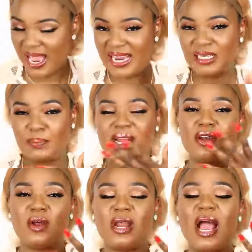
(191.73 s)
And
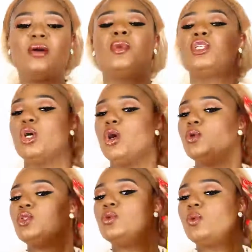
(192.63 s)
depending on how much
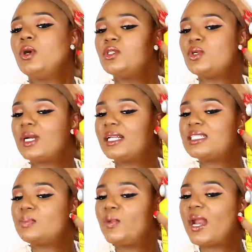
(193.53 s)
hold you want, you
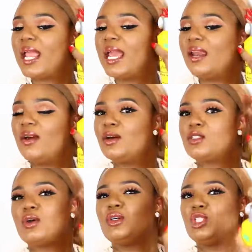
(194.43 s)
can spray a
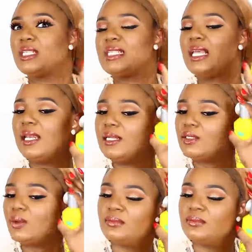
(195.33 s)
lot or just a
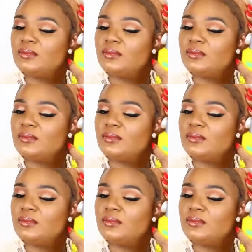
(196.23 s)
little.